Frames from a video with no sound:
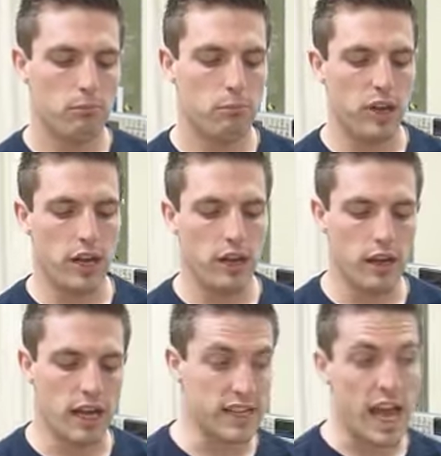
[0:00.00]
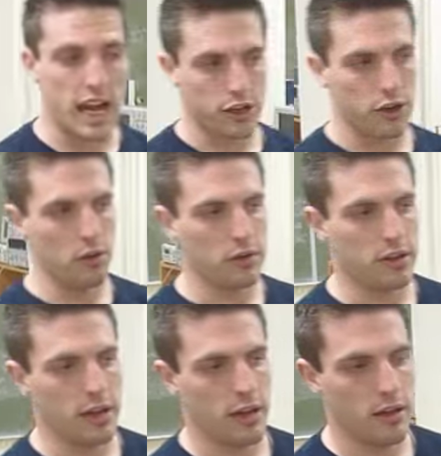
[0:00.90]
be as accurate with
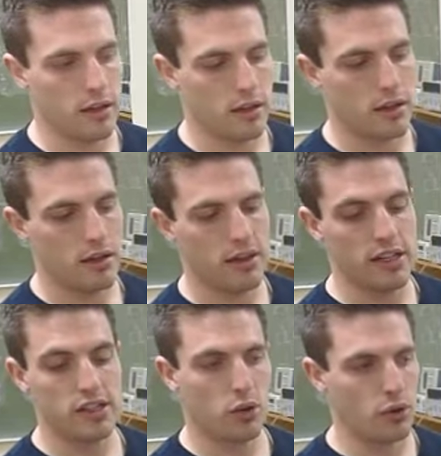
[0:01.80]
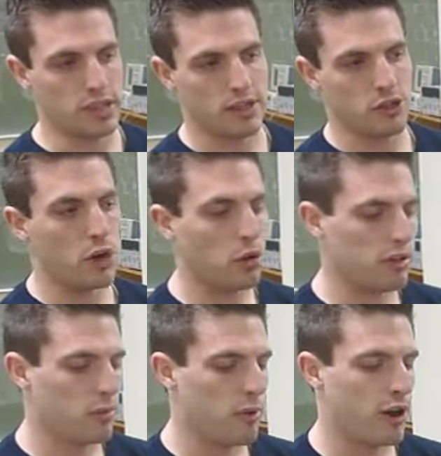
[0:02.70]
these holes as you are
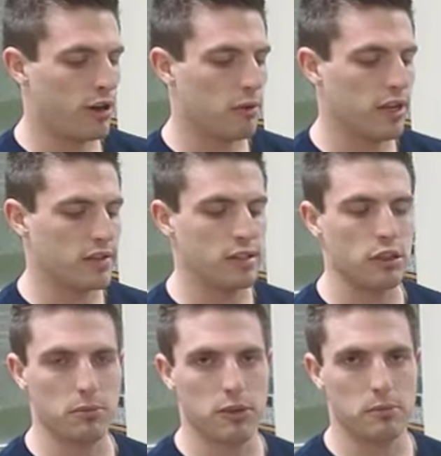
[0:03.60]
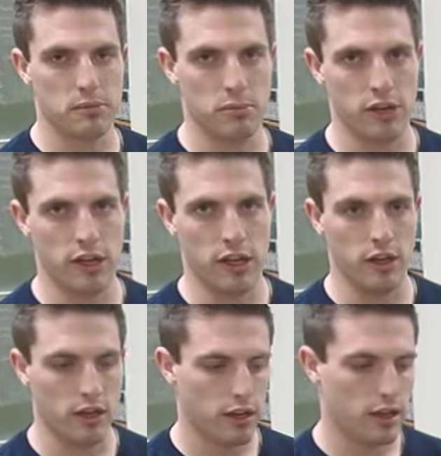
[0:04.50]
with the bearing, because aluminum's pretty
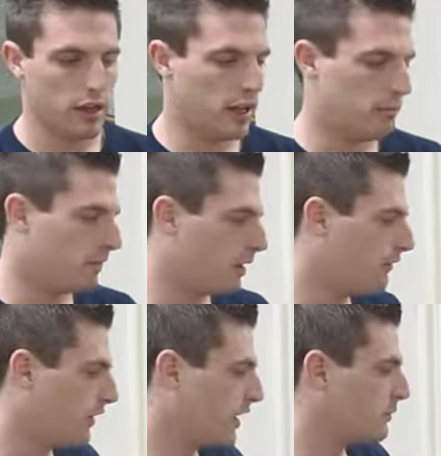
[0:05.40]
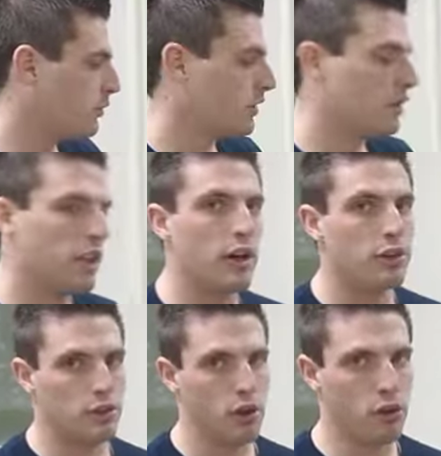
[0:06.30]
flexible and allow
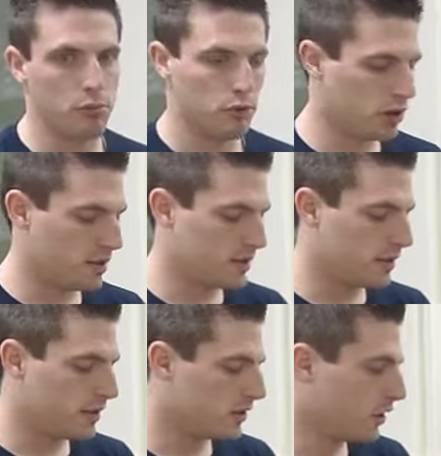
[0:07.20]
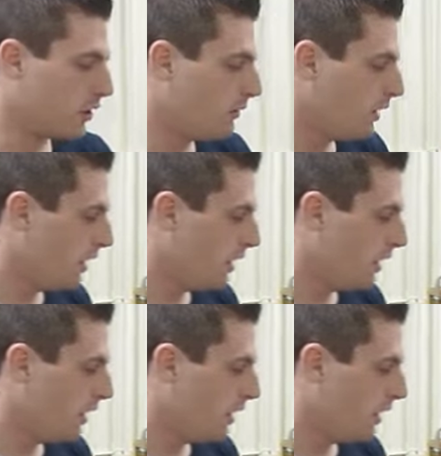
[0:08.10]
it to go in pretty easily. So